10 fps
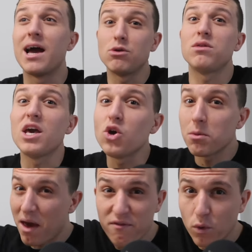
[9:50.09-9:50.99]
And you think you
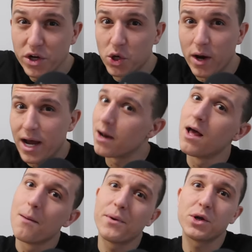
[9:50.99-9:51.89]
can make 40 grand,
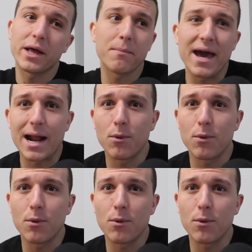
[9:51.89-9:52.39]
but you're like, man,